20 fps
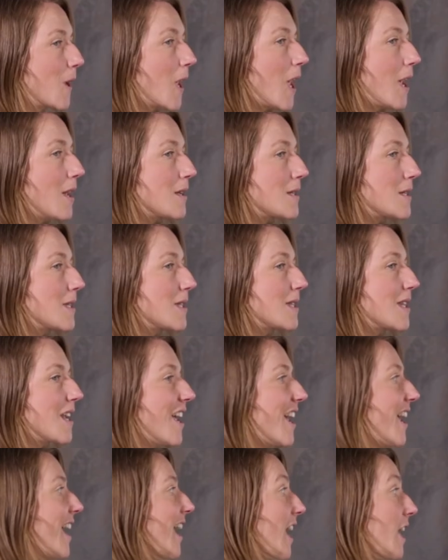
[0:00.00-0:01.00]
the guests
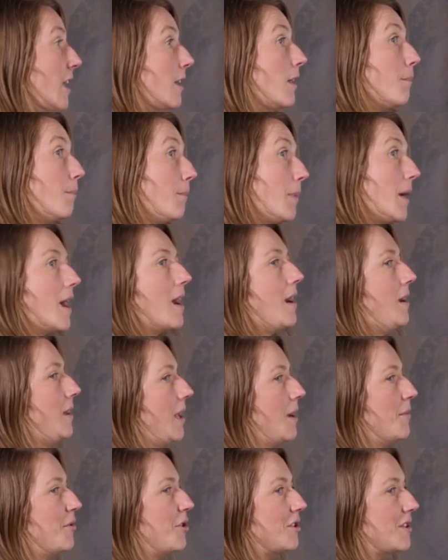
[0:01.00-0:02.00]
and I'll pile
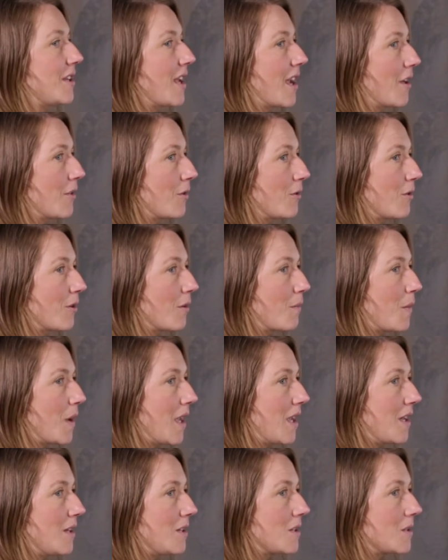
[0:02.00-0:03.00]
them all together on a
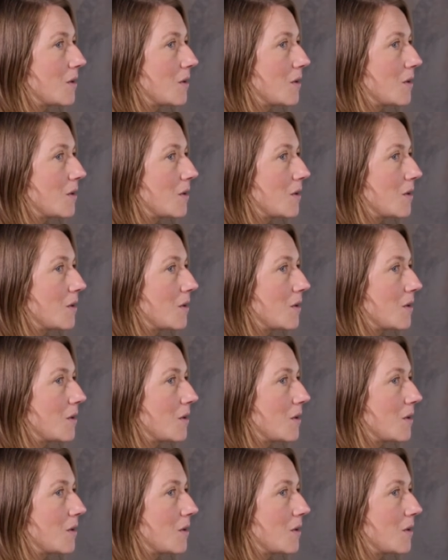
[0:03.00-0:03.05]
page